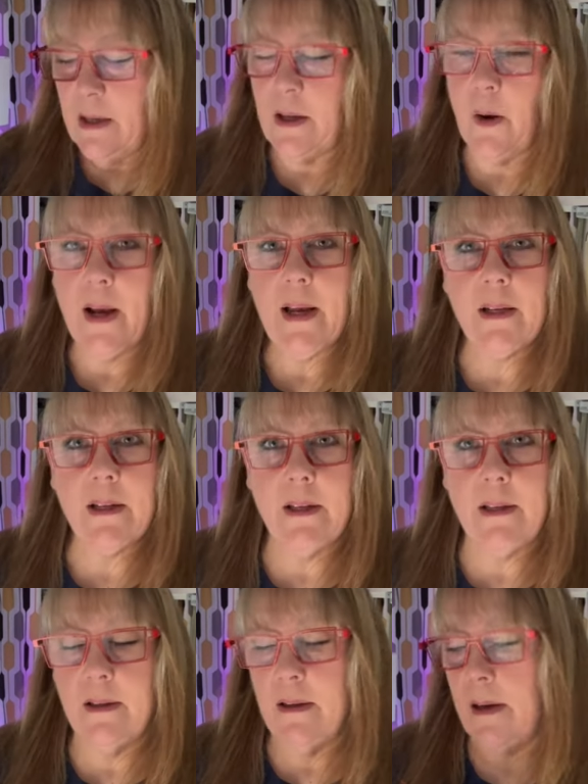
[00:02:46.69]
Now I got
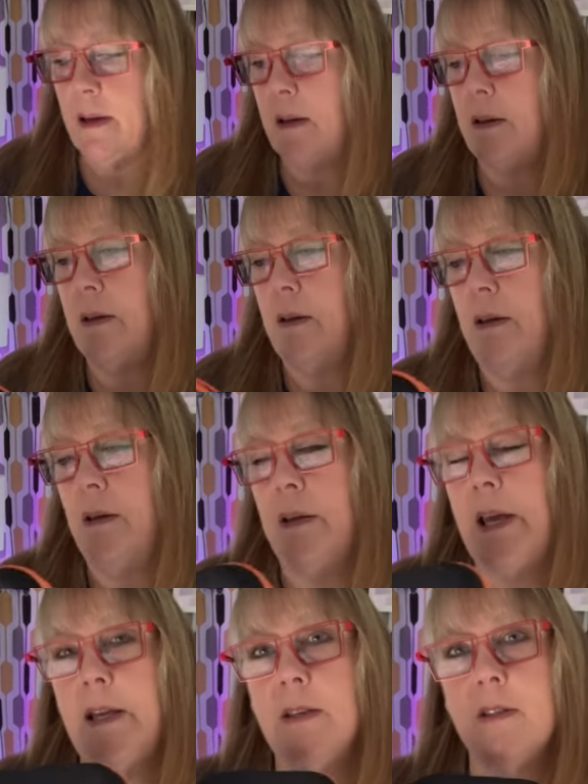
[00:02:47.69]
a uh,
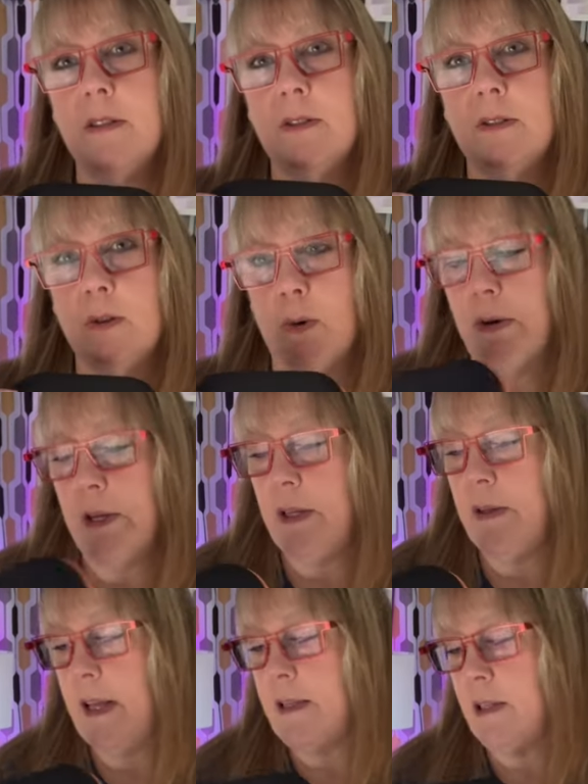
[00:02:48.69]
case to store it
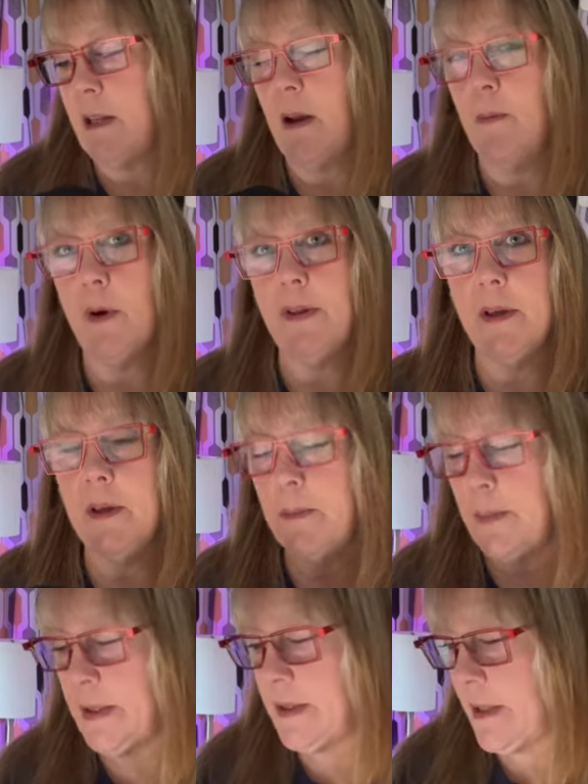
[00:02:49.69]
in. That didn't come with it,
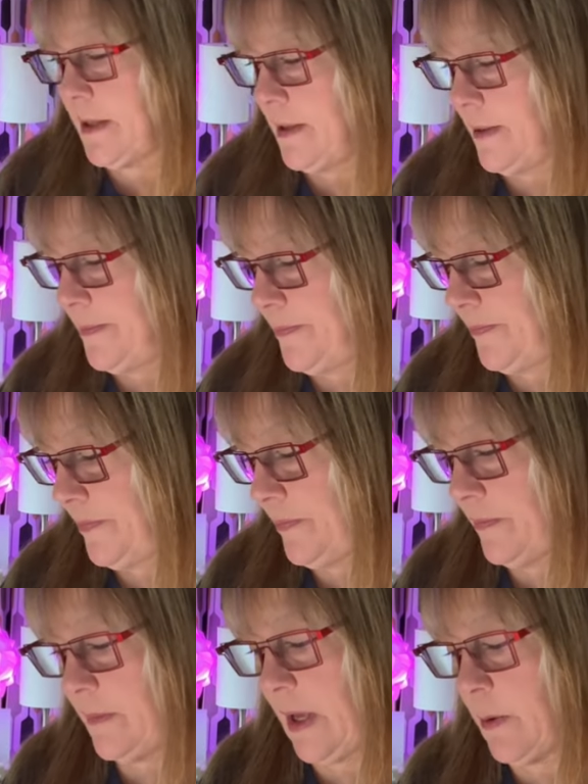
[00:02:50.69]
but um,
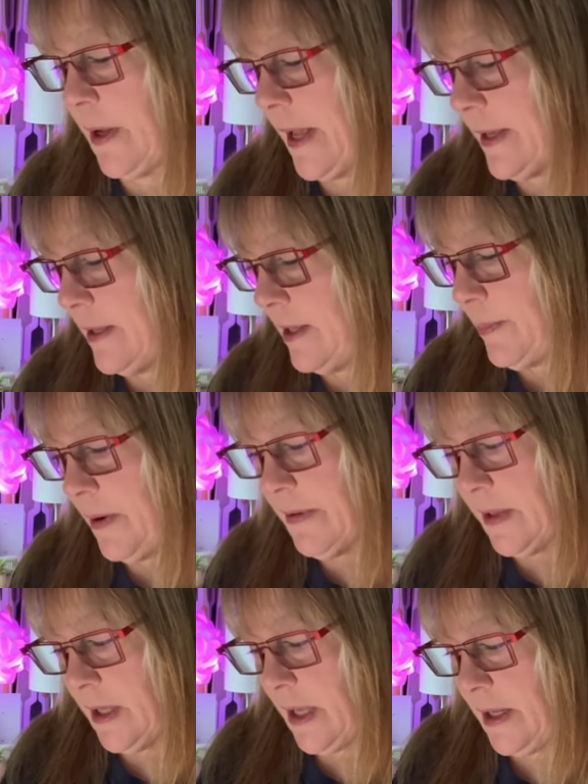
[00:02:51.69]
that way I can keep
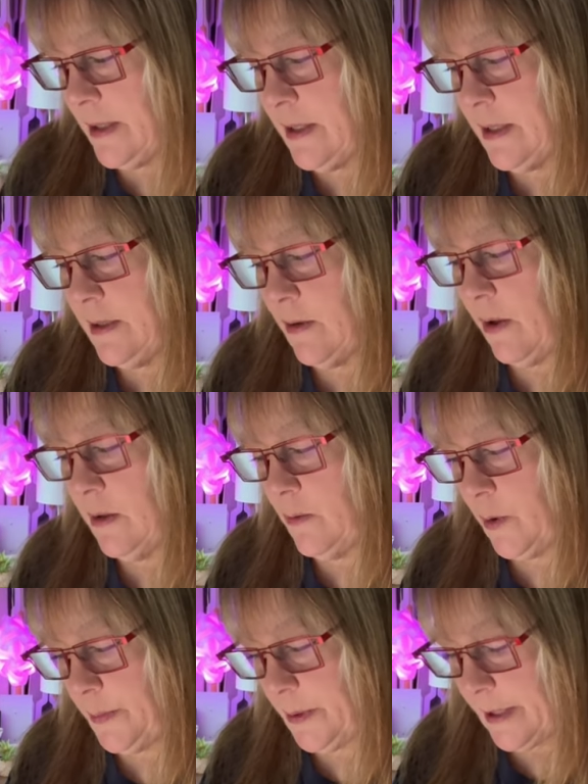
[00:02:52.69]
everything handy and all in
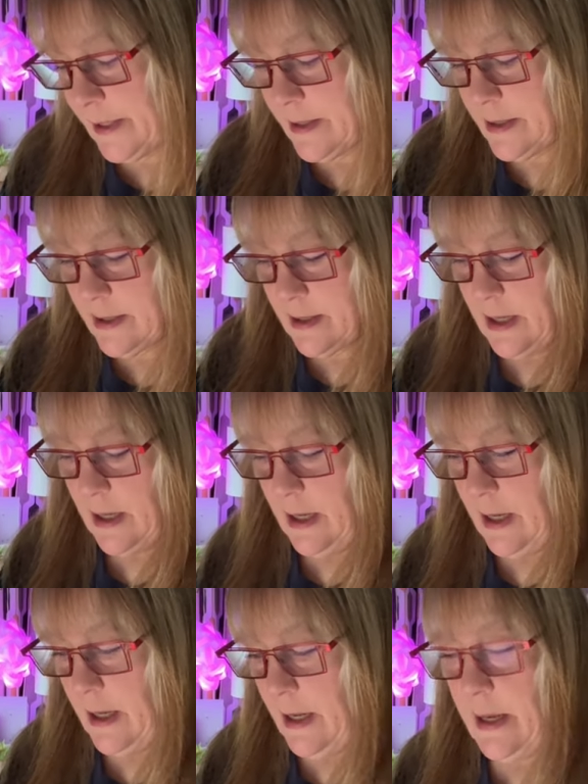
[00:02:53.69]
one place
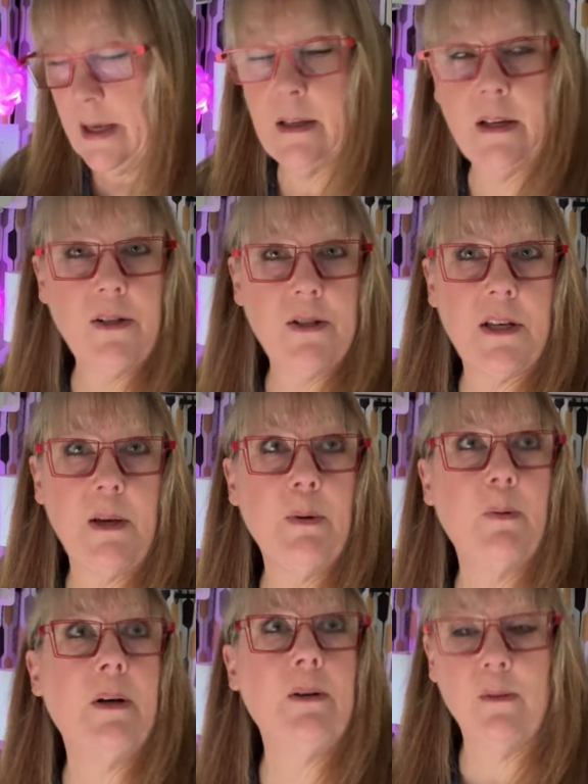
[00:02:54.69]
and I just keep
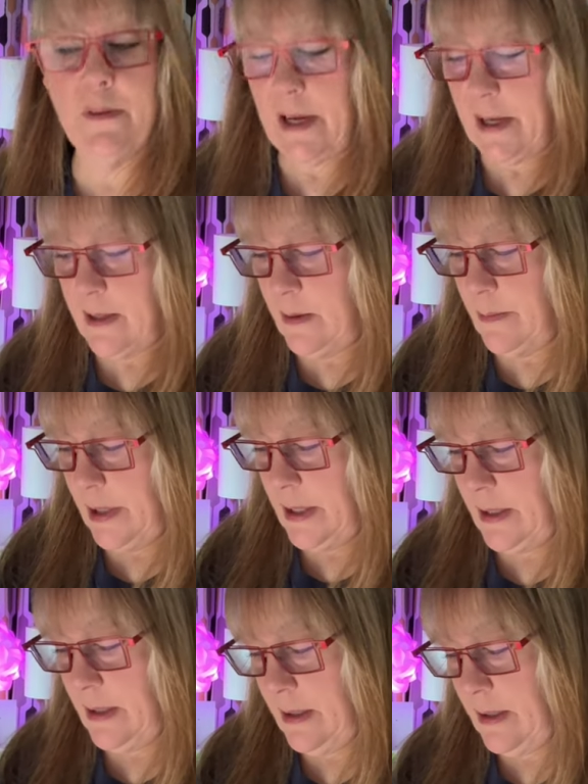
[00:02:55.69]
it right overhead in
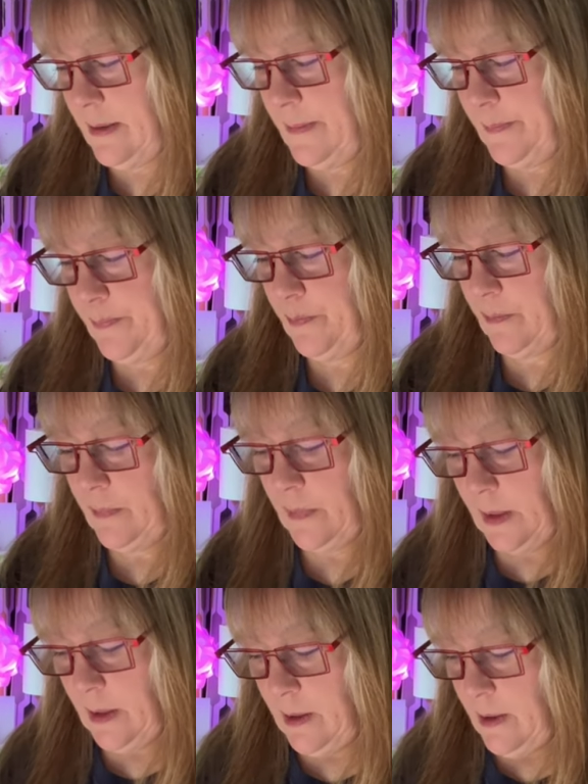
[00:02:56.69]
my uh,
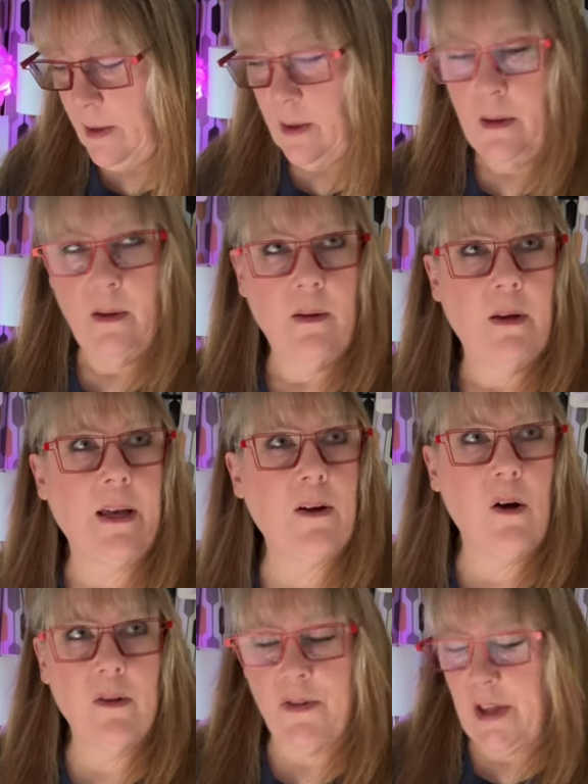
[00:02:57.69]
I
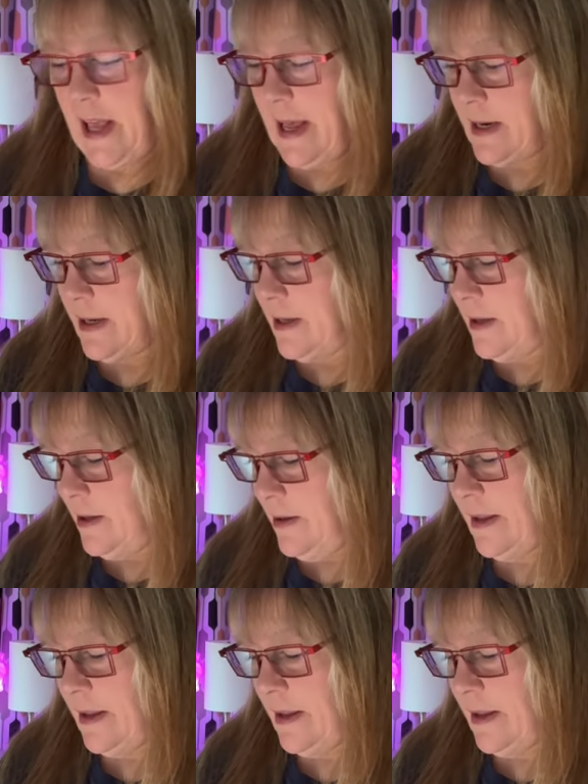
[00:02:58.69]
call it the attic.